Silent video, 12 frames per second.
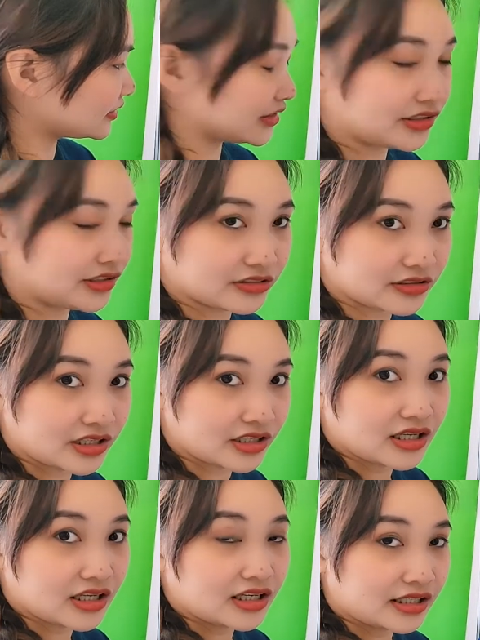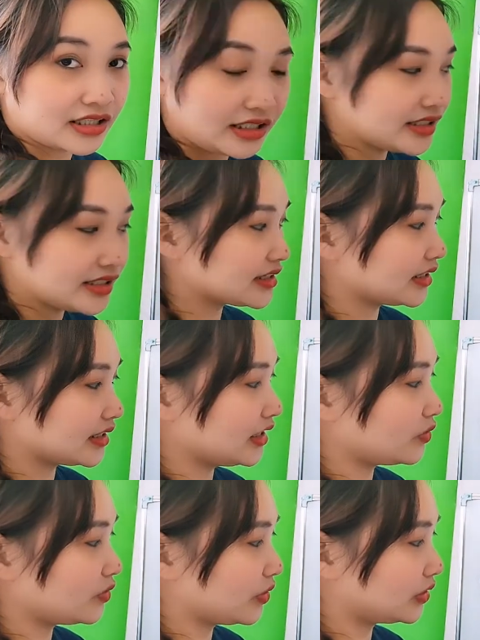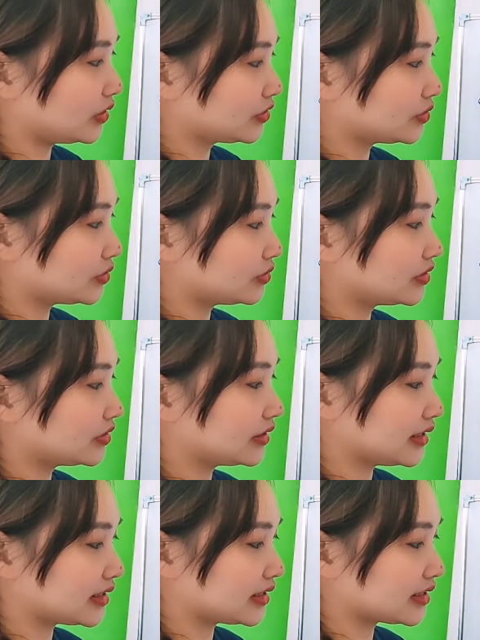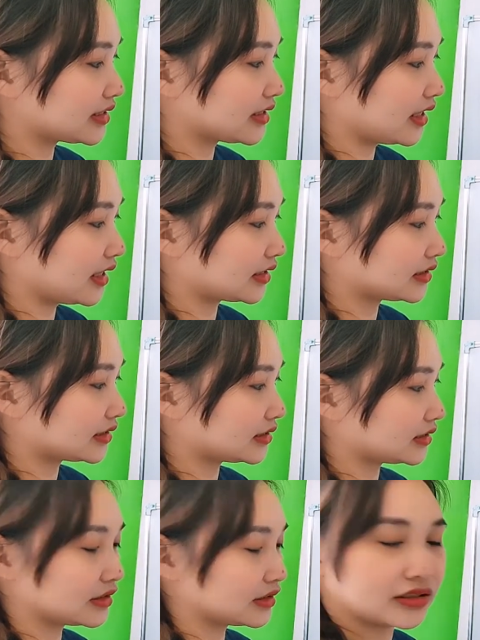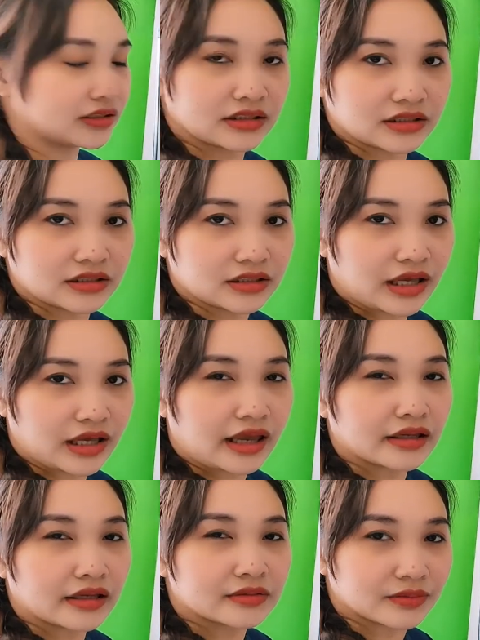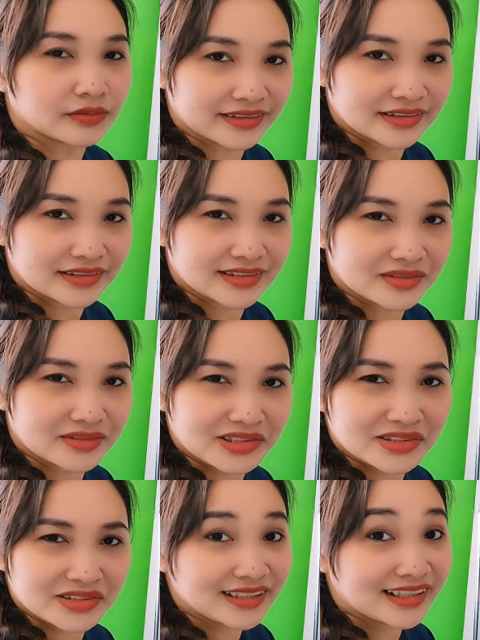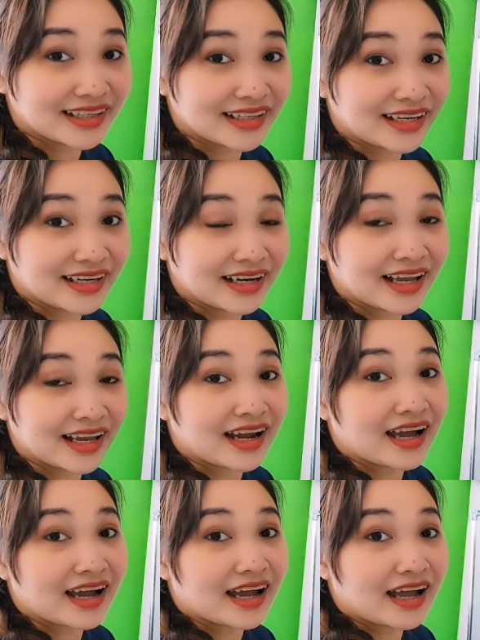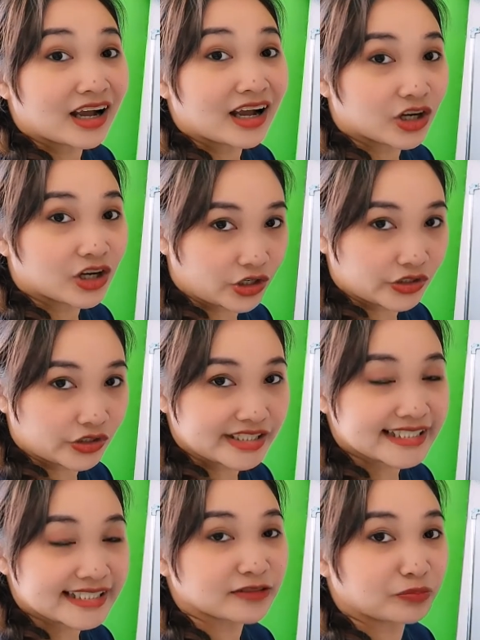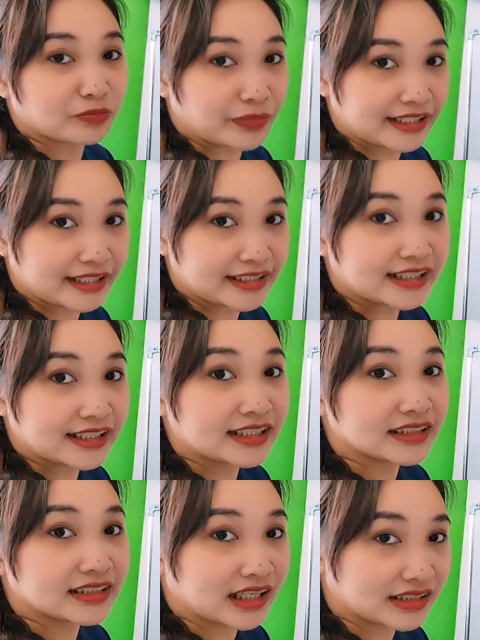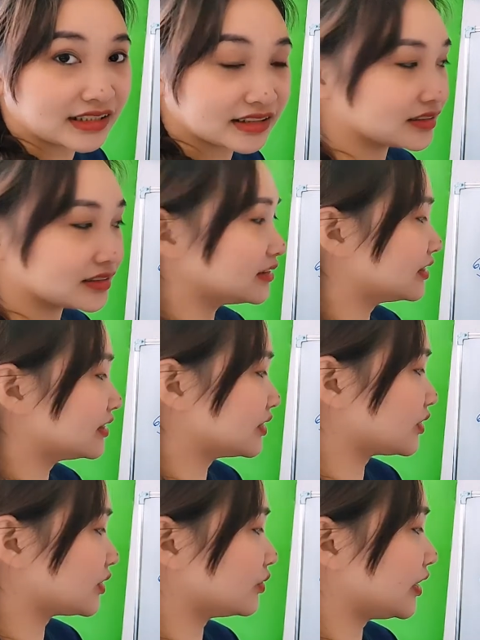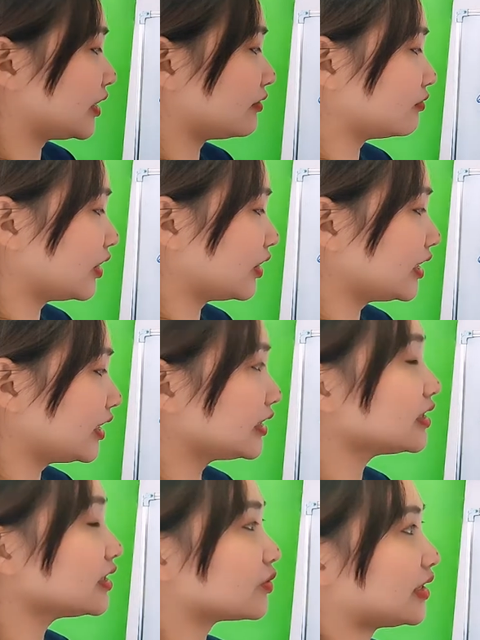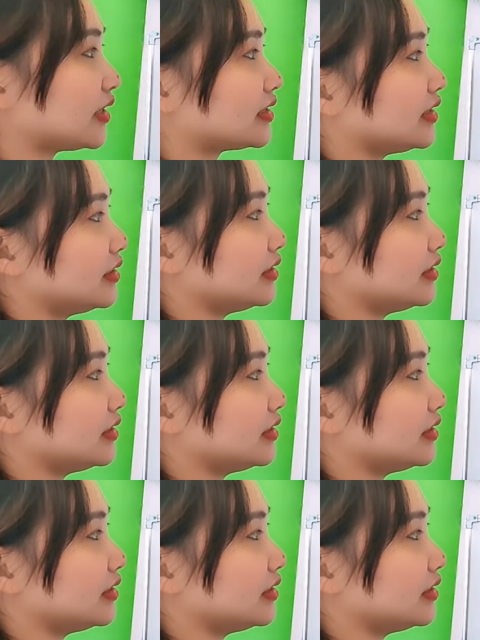here is equal to this angle. And what is the reason again? Corresponding angle. So we have 120,